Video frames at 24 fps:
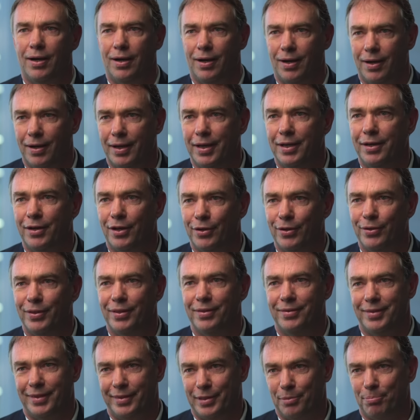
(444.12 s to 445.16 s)
I know
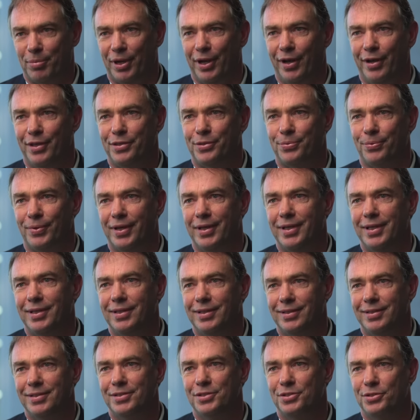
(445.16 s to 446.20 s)
the pathway
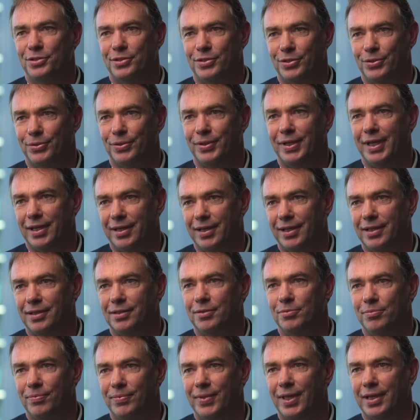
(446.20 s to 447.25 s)
to
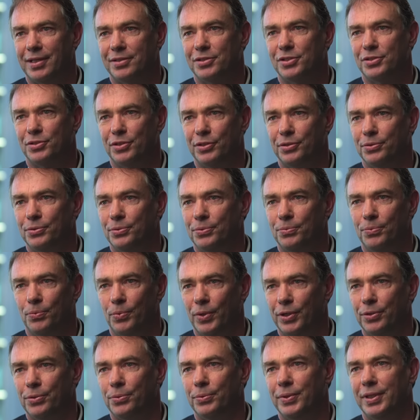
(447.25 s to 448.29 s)
getting that steel
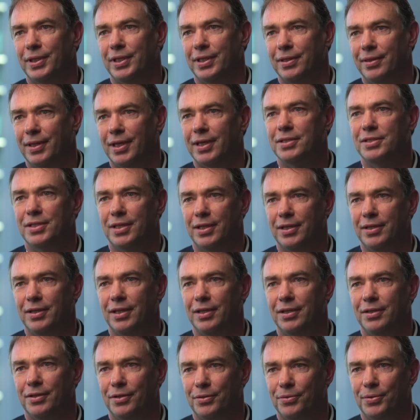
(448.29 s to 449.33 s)
well within that
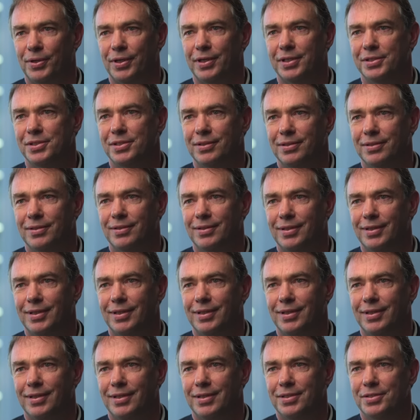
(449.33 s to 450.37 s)
ten-year horizon.
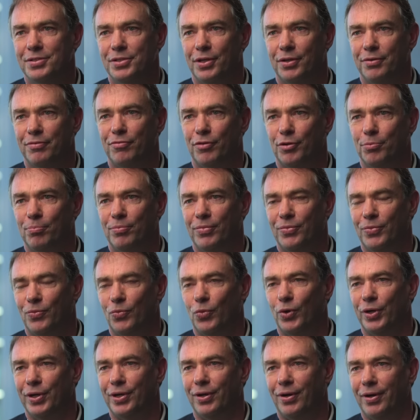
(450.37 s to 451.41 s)
So from
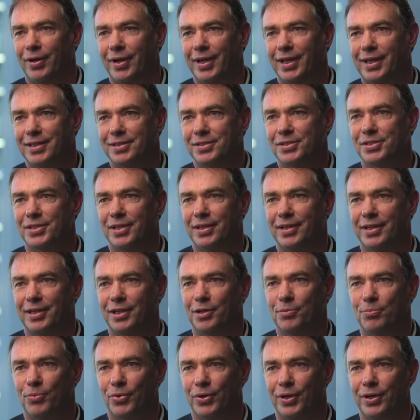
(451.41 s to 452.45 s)
what I can see
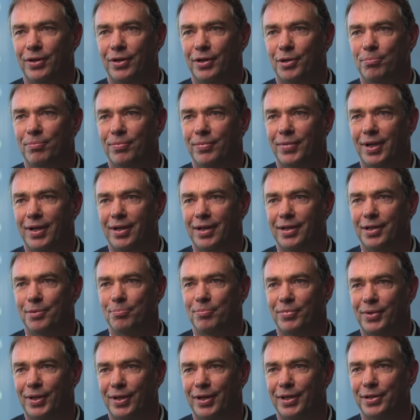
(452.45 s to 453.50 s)
and what I'm um,
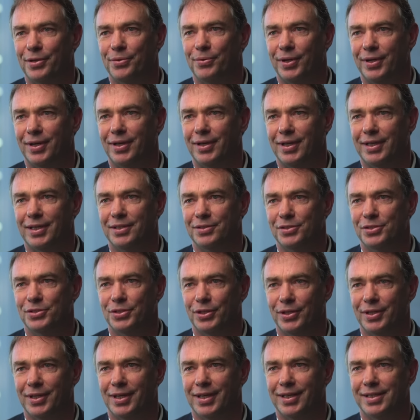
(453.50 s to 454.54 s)
clear on, I can
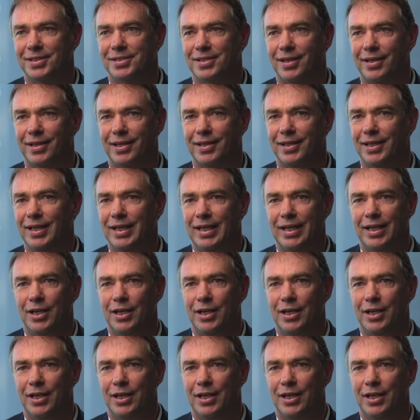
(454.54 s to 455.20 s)
certainly say